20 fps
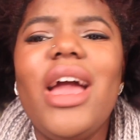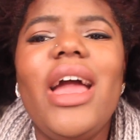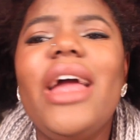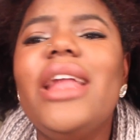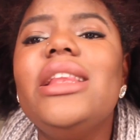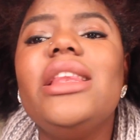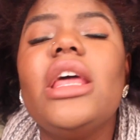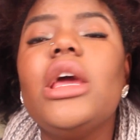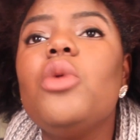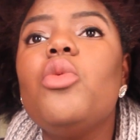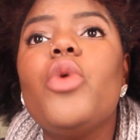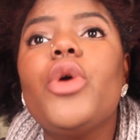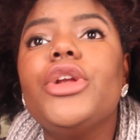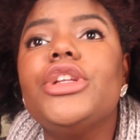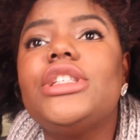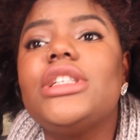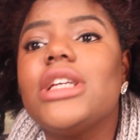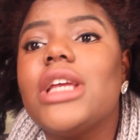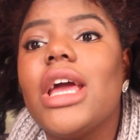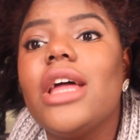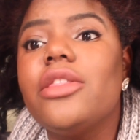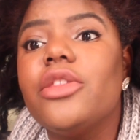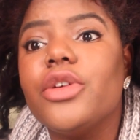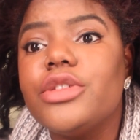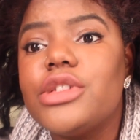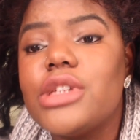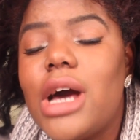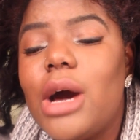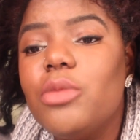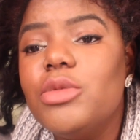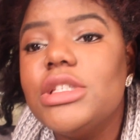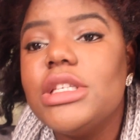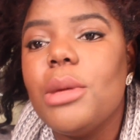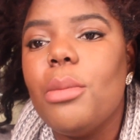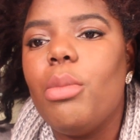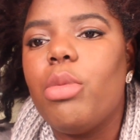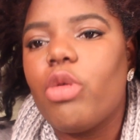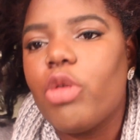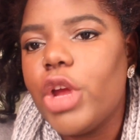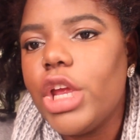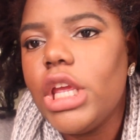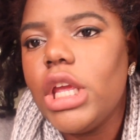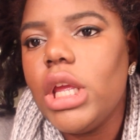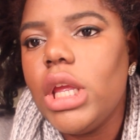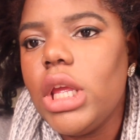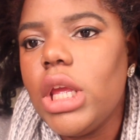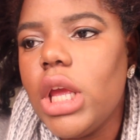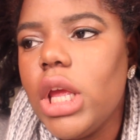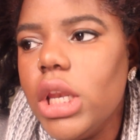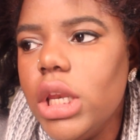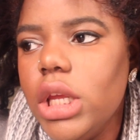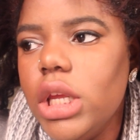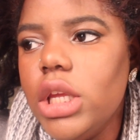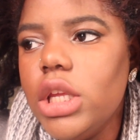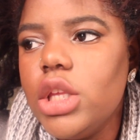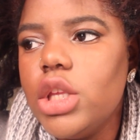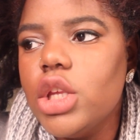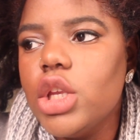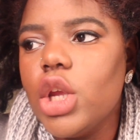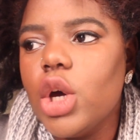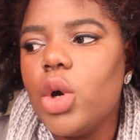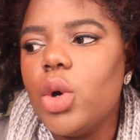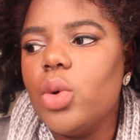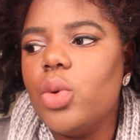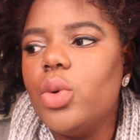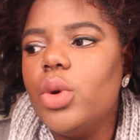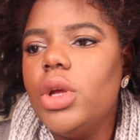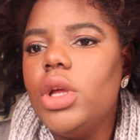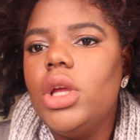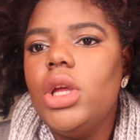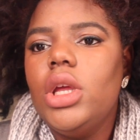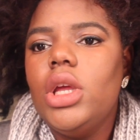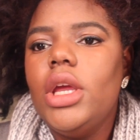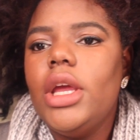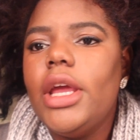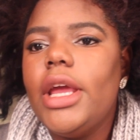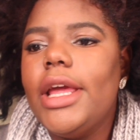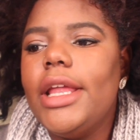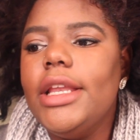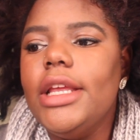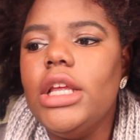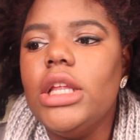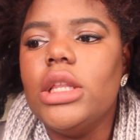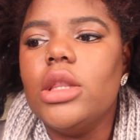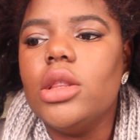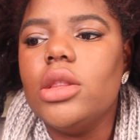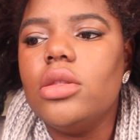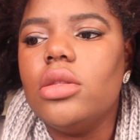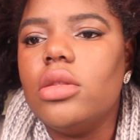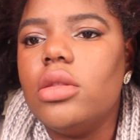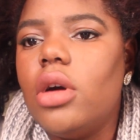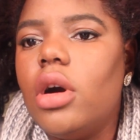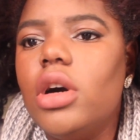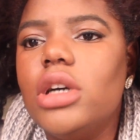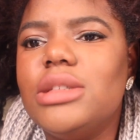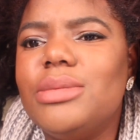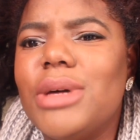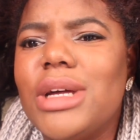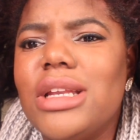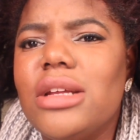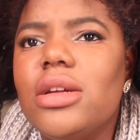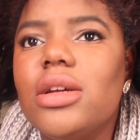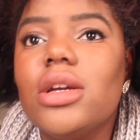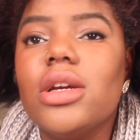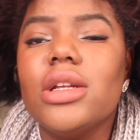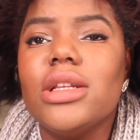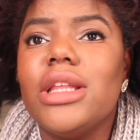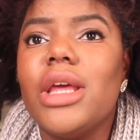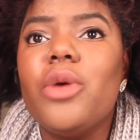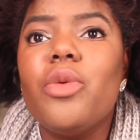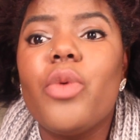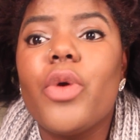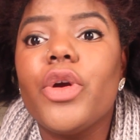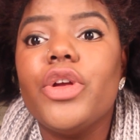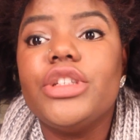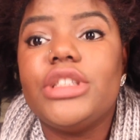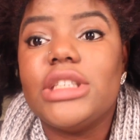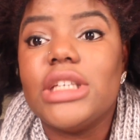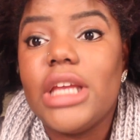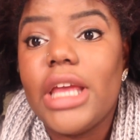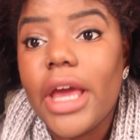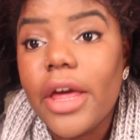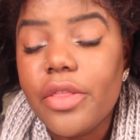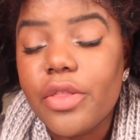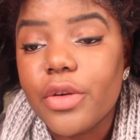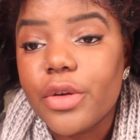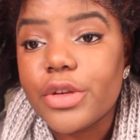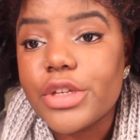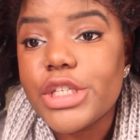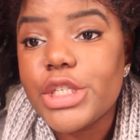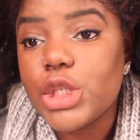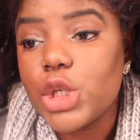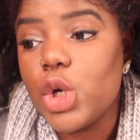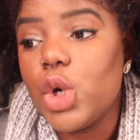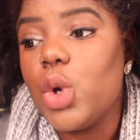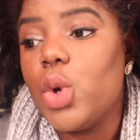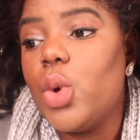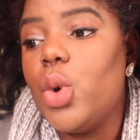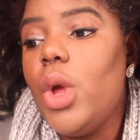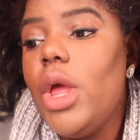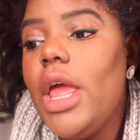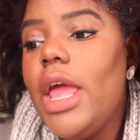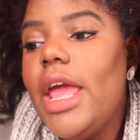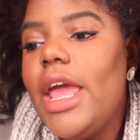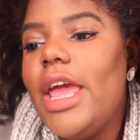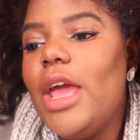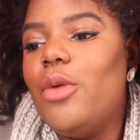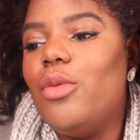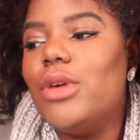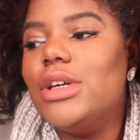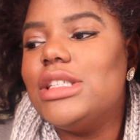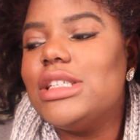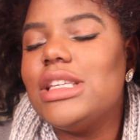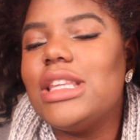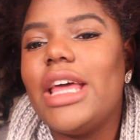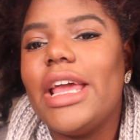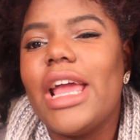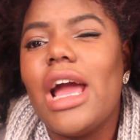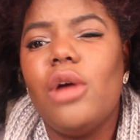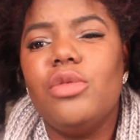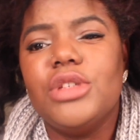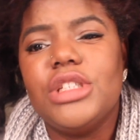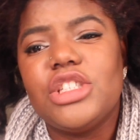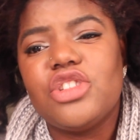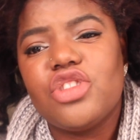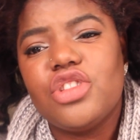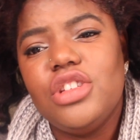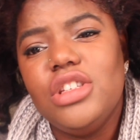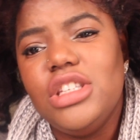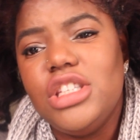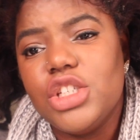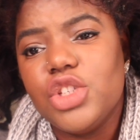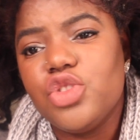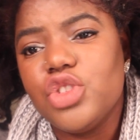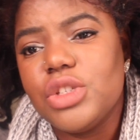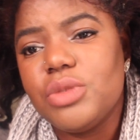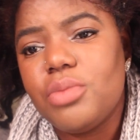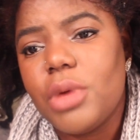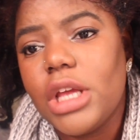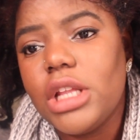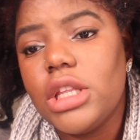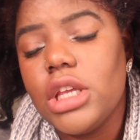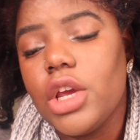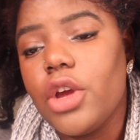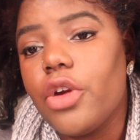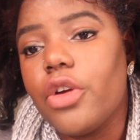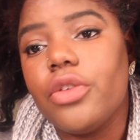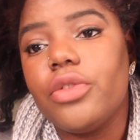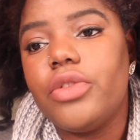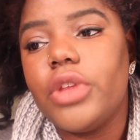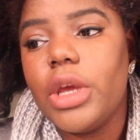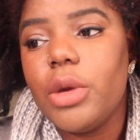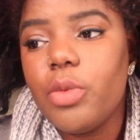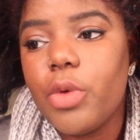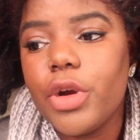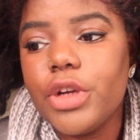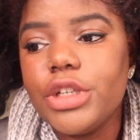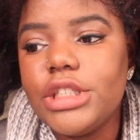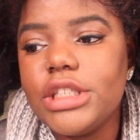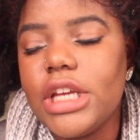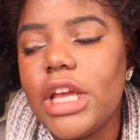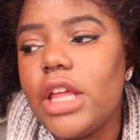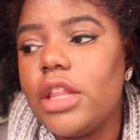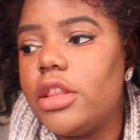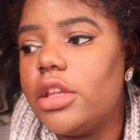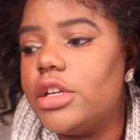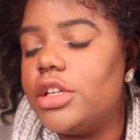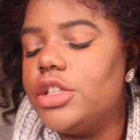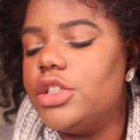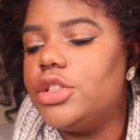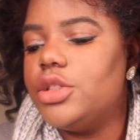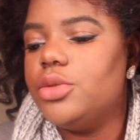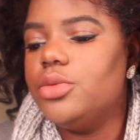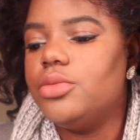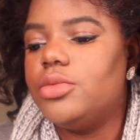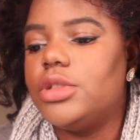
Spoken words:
and they weren't together, so I wasn't breaking any, you know, any laws about it. They weren't together, so it wasn't like I was disrespecting her. They weren't together.